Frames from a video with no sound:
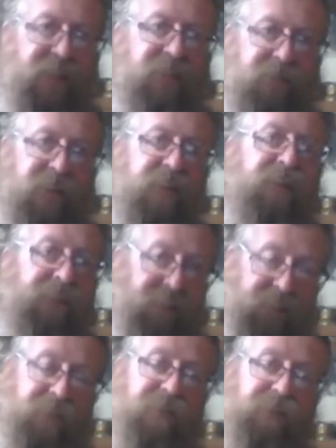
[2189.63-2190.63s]
thinner and
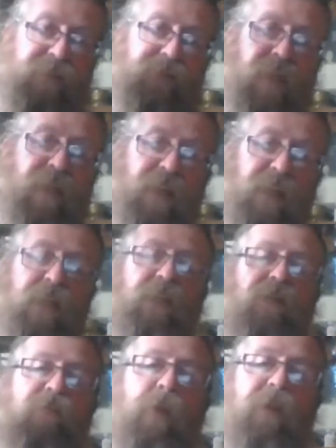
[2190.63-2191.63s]
thinner to the
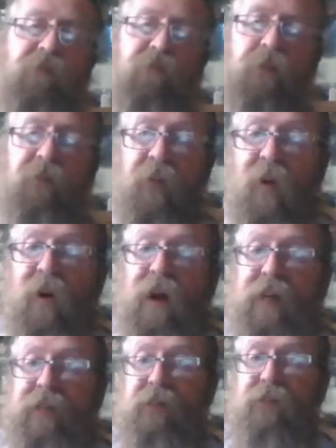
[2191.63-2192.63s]
most
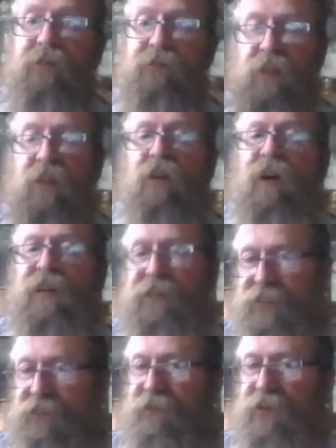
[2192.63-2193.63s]
refined of the
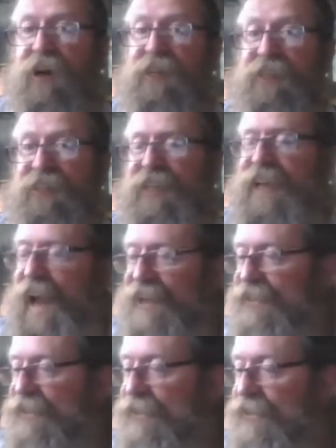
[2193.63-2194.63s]
lightest
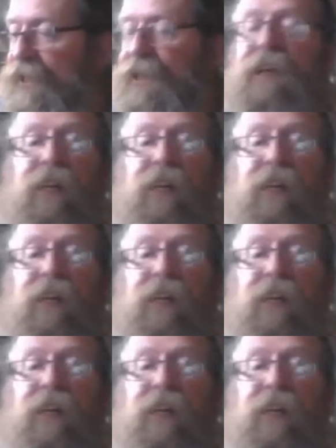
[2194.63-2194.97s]
gases.